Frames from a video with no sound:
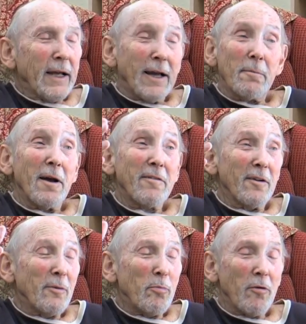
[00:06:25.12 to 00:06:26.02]
got
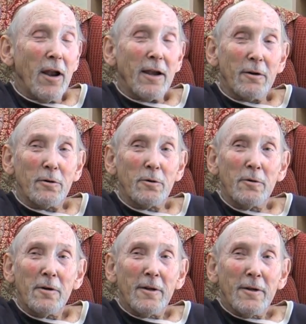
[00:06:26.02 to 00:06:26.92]
myself a brand new,
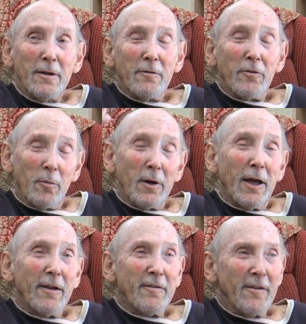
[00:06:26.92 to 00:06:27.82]
from what I
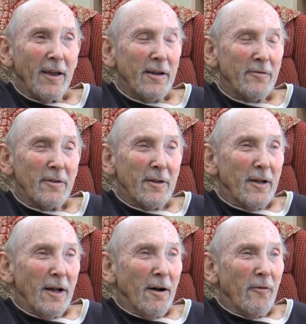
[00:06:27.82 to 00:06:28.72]
had saved,
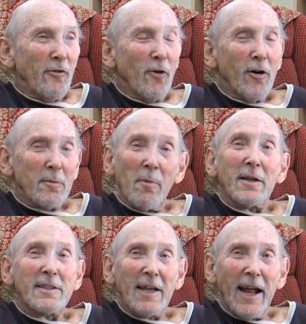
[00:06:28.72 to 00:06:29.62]
Ford
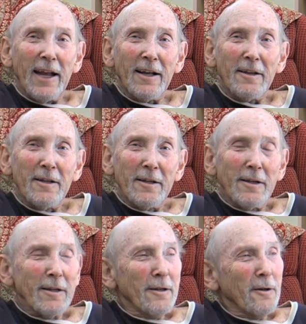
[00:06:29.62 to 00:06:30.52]
Mustang,
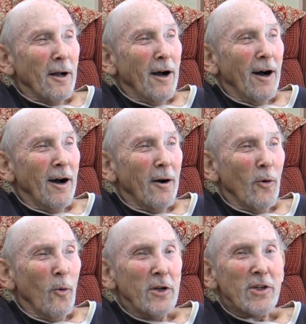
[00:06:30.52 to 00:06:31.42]

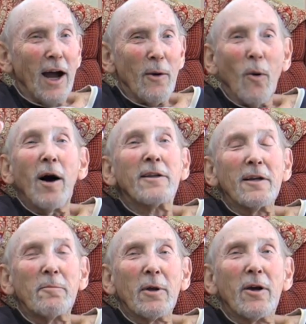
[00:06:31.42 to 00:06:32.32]
which I
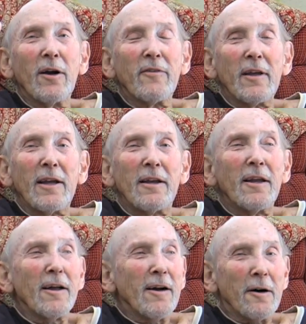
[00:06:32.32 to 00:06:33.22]
wanted because in
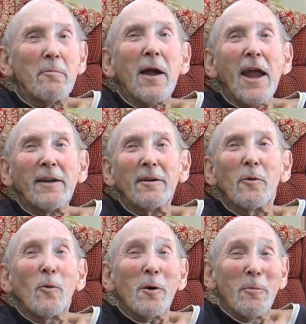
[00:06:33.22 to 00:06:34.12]
A Man and a
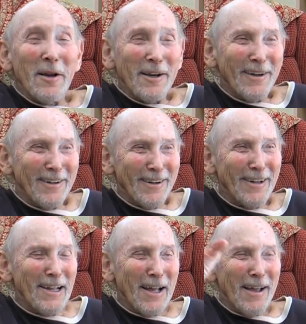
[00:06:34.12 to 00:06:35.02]
Woman,
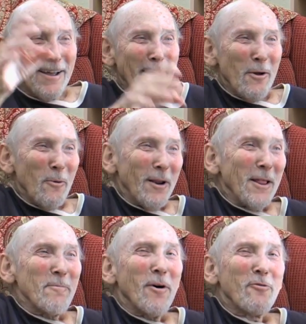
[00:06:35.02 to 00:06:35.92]
one of
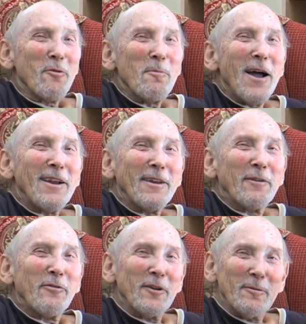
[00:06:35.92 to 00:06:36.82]
the most romantic
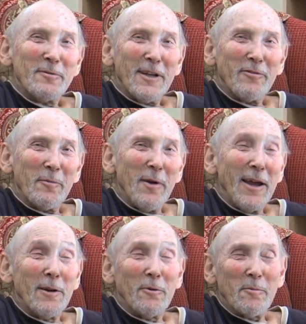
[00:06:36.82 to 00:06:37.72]
films ever
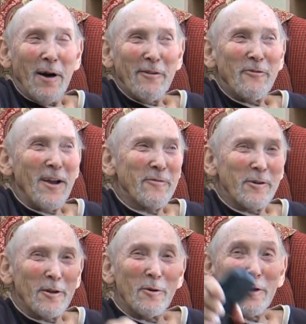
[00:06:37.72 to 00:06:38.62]
made with my favorite
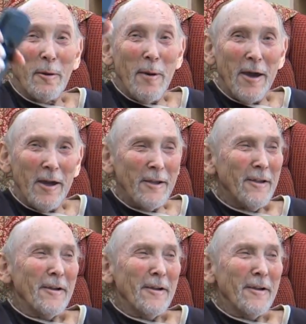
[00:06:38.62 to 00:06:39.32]
Anouk Aimée,